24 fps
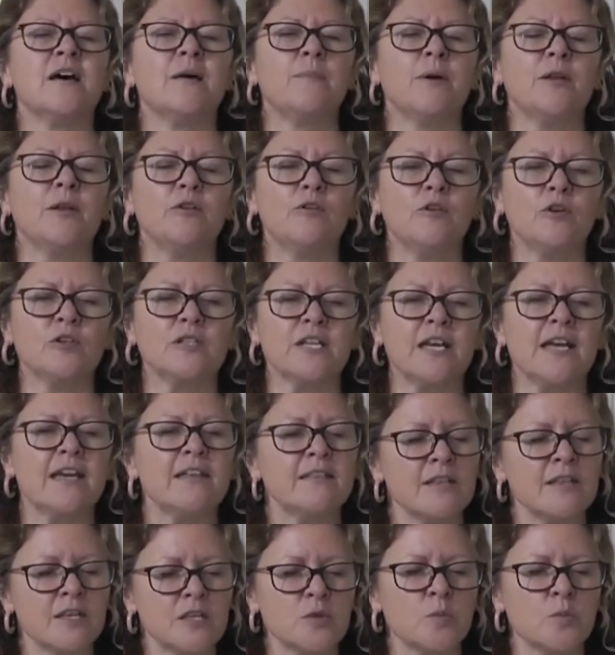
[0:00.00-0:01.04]
But Lord,
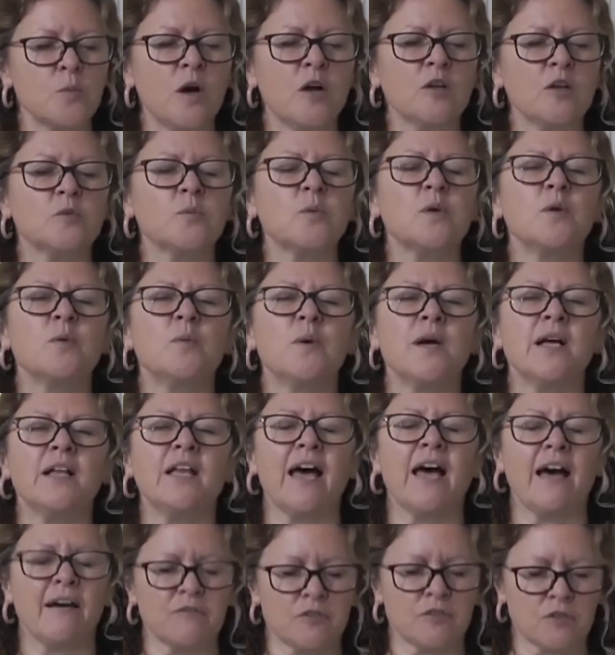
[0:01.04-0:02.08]
in this world we will
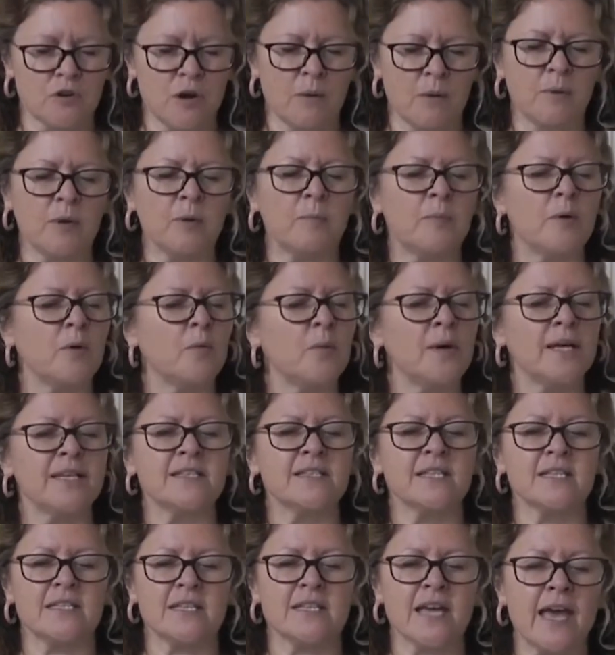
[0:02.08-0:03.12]
have trouble, but we're
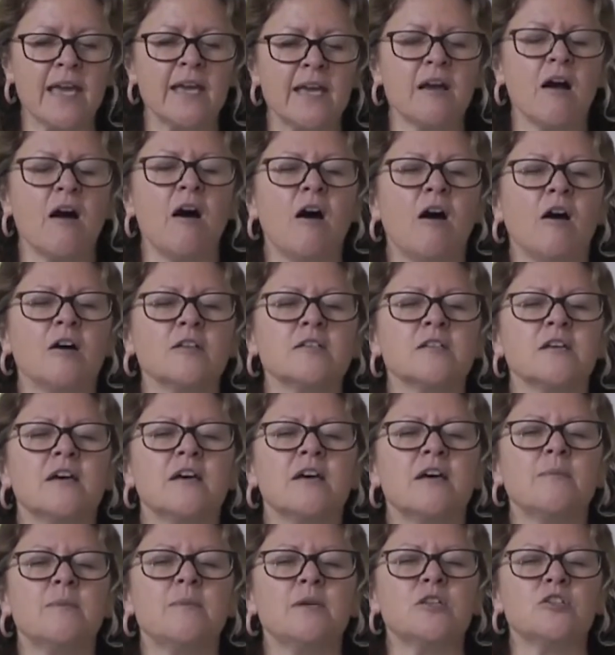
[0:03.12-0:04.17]
to take heart
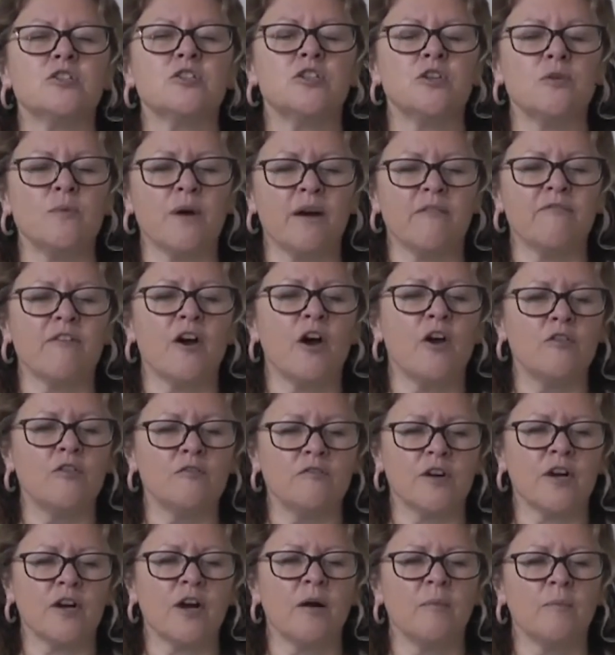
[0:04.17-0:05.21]
because you have
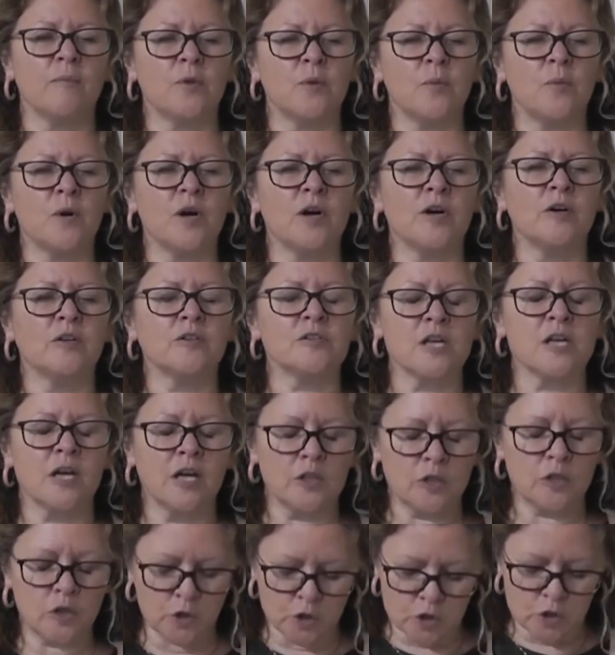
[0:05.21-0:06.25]
overcome the world.
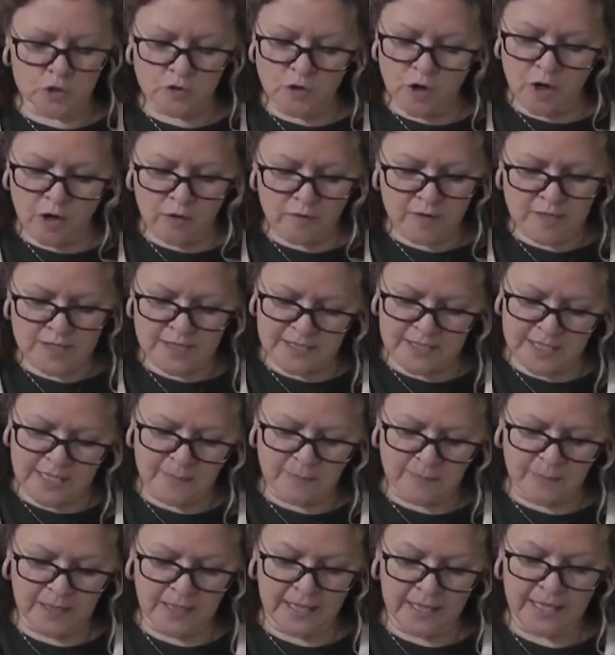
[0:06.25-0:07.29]
Lord, draw us
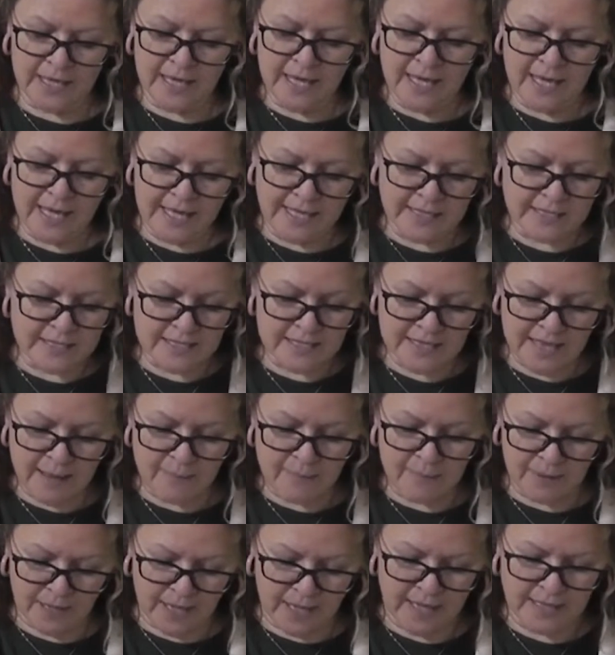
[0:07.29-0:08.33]
deeply into
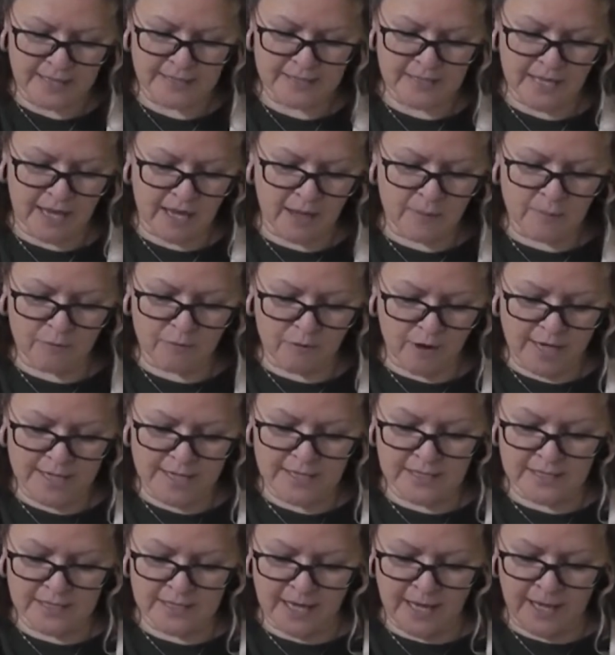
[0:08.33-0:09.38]
that place, I pray
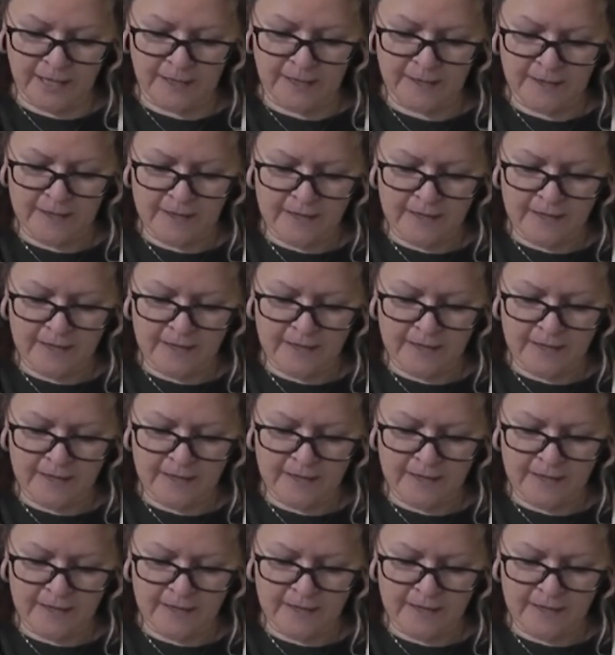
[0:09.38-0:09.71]
today,